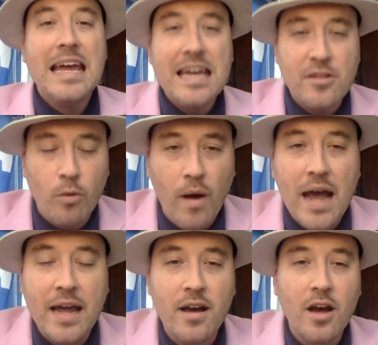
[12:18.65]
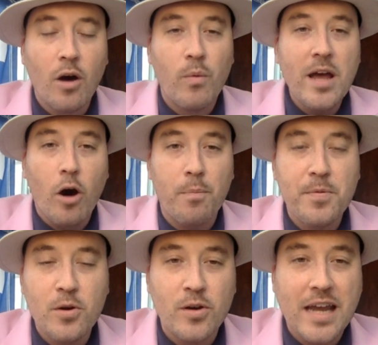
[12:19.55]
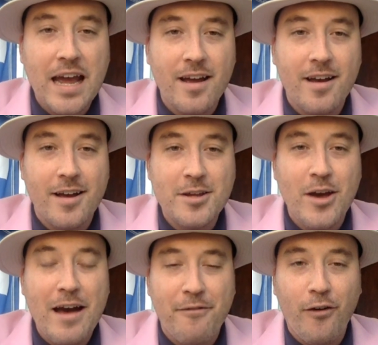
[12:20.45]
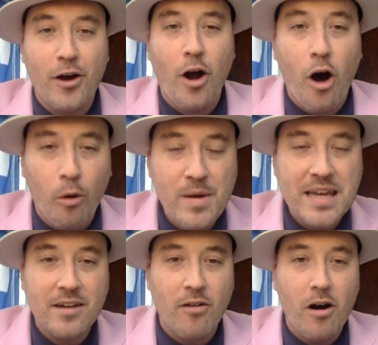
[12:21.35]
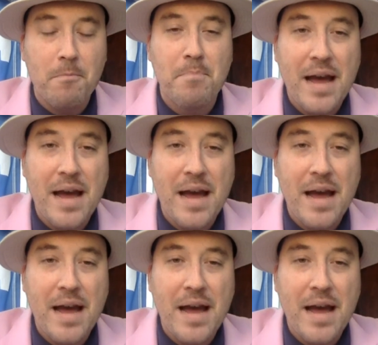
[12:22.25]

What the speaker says: Either way, we hope you have fun all weekend long